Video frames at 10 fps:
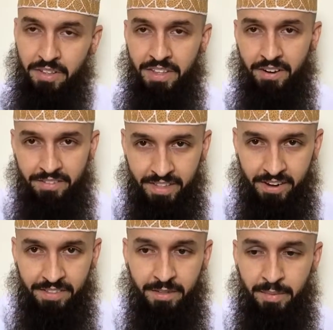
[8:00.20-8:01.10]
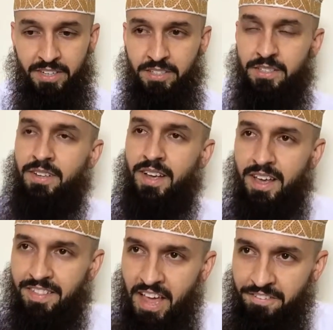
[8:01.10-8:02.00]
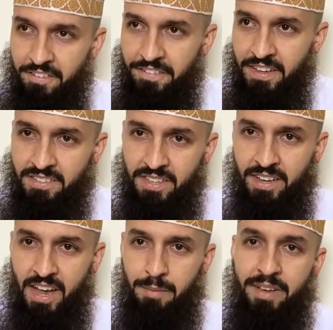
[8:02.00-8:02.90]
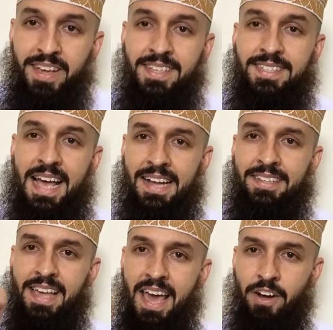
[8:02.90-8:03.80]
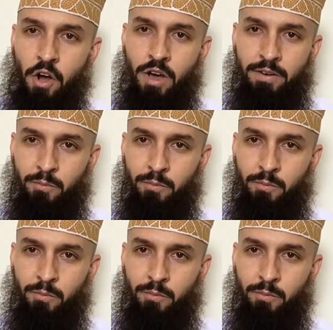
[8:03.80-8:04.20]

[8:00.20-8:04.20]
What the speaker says: they are there in the masjid, they have to face the Kaaba exactly head on,